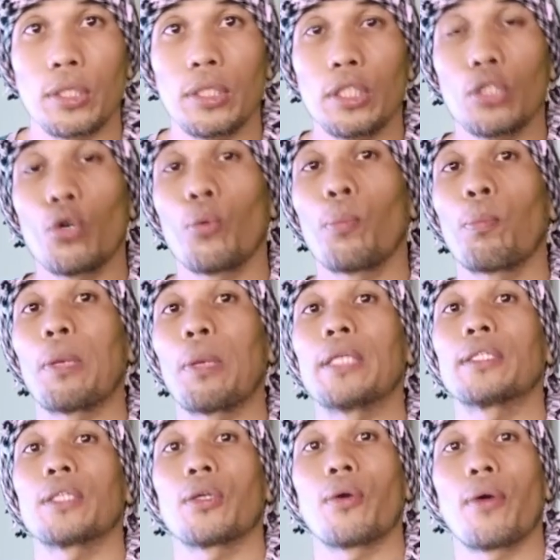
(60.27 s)
so
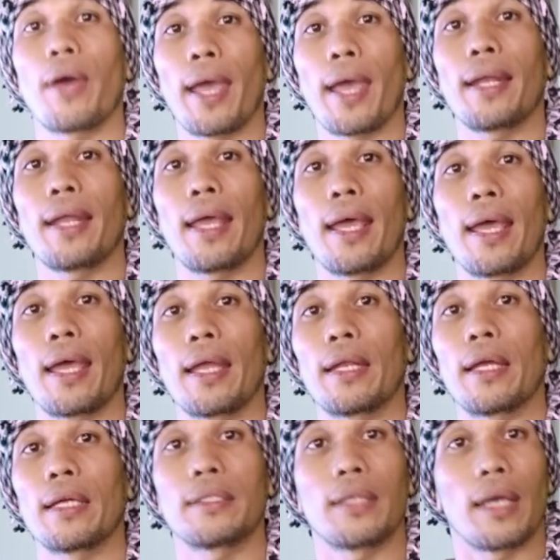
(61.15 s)
please go ahead
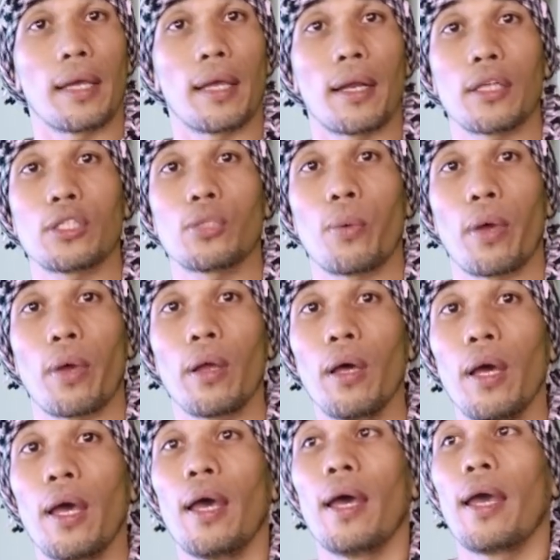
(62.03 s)
and uh, check it as
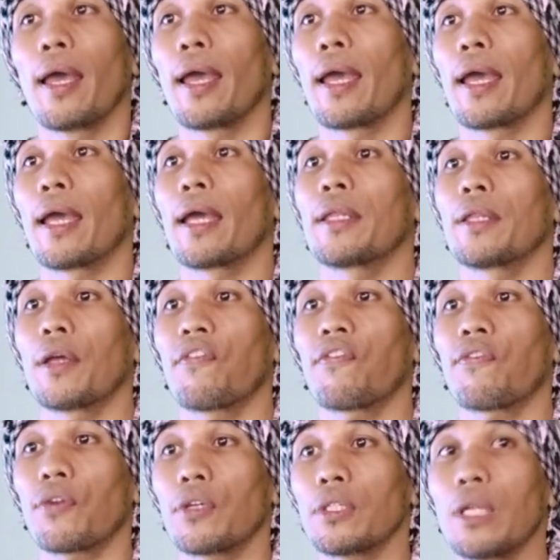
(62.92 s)
well and uh,
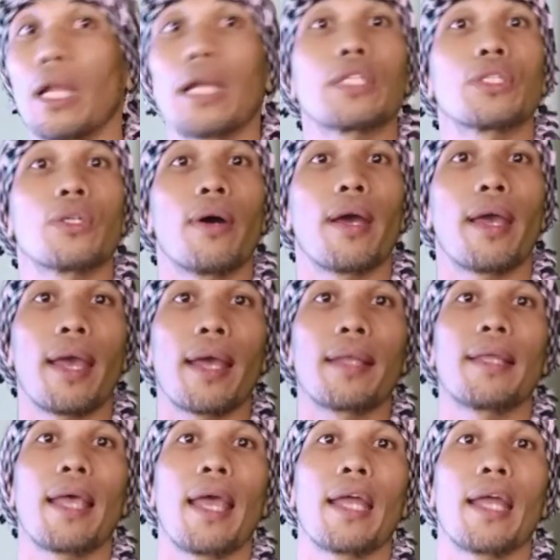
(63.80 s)
first let us go
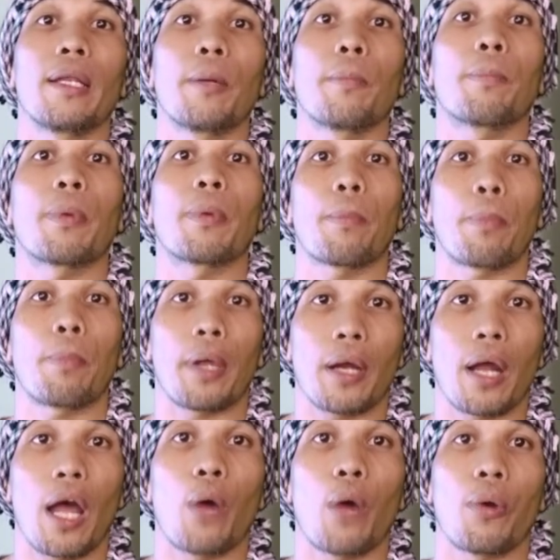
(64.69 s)
ahead and uh,
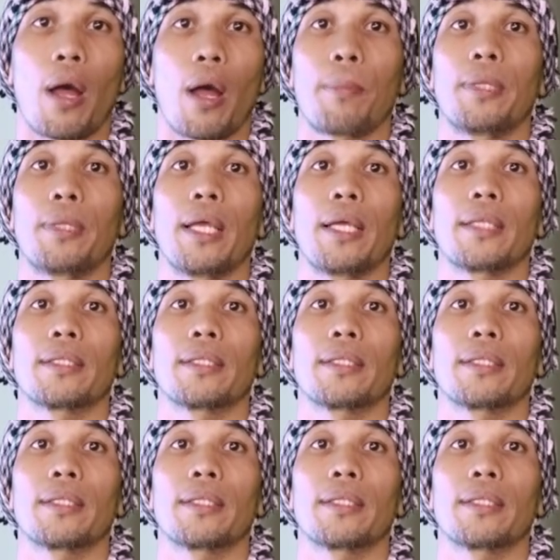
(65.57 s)
prepare our update